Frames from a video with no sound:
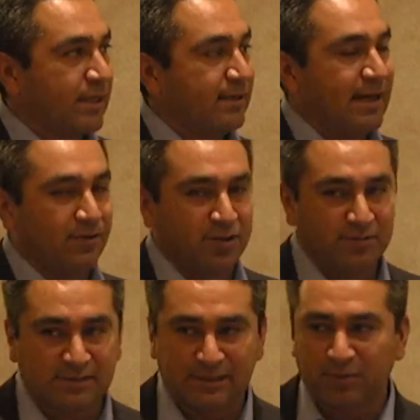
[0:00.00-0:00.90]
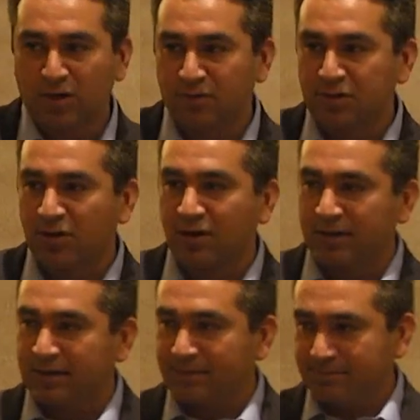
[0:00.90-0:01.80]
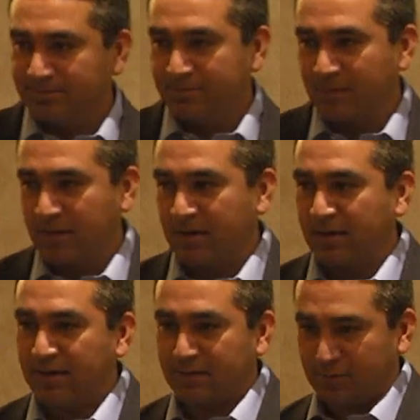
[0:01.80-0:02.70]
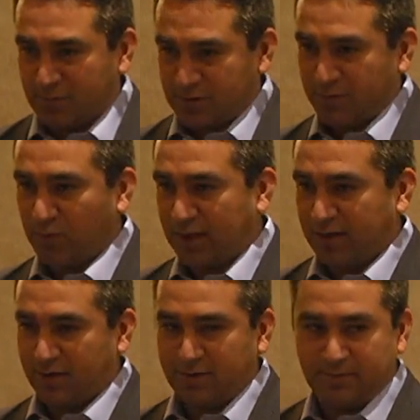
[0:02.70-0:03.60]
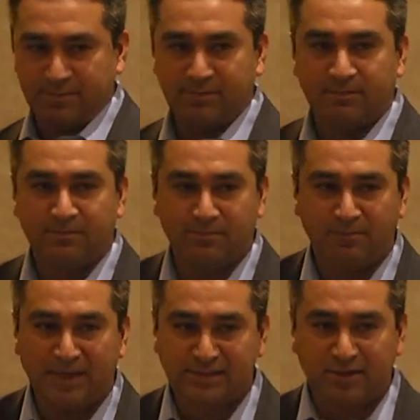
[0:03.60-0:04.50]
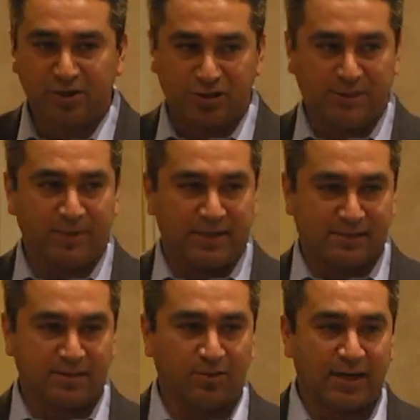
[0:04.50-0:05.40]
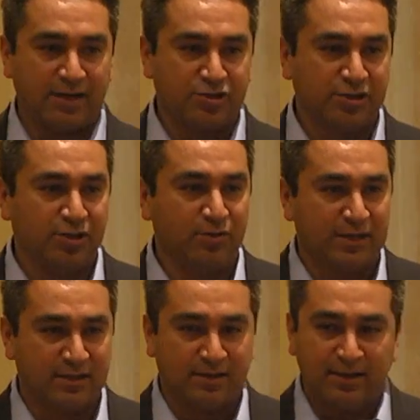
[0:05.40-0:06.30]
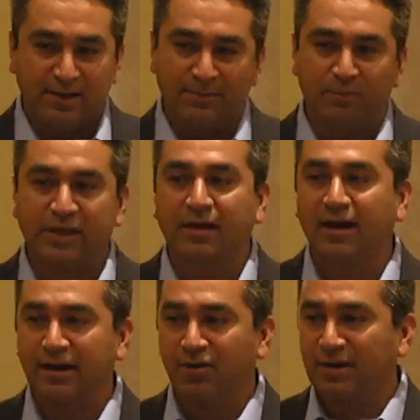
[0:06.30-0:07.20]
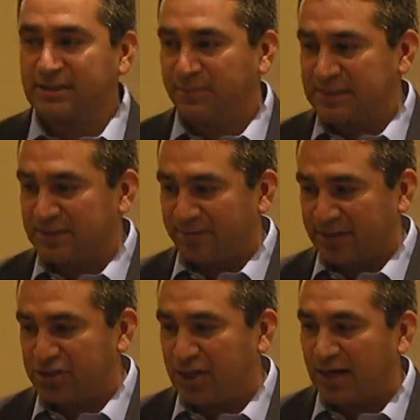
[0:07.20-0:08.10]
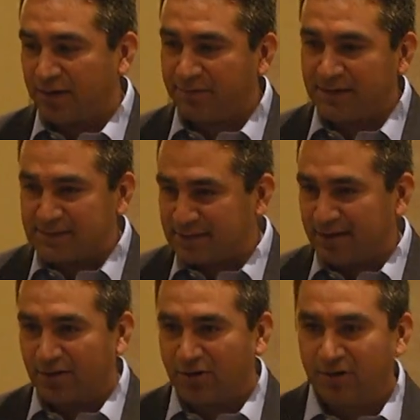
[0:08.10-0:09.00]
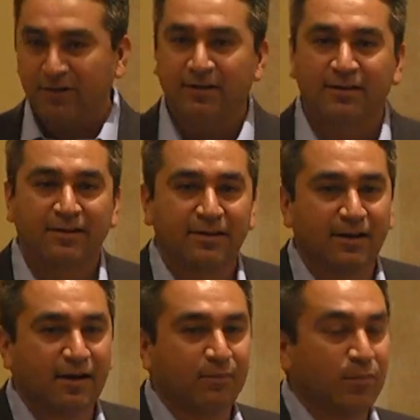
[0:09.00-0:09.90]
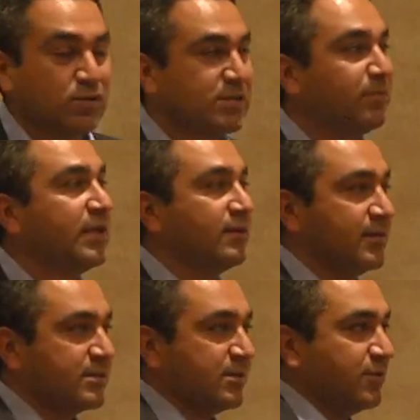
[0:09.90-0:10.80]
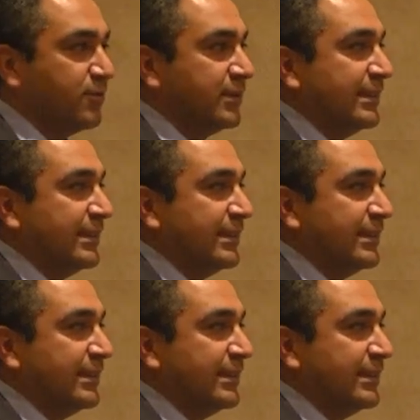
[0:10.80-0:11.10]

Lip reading: can now do zip code targeting to where, based on your GPS location, you can bid higher on specific geographies that are most appealing to you.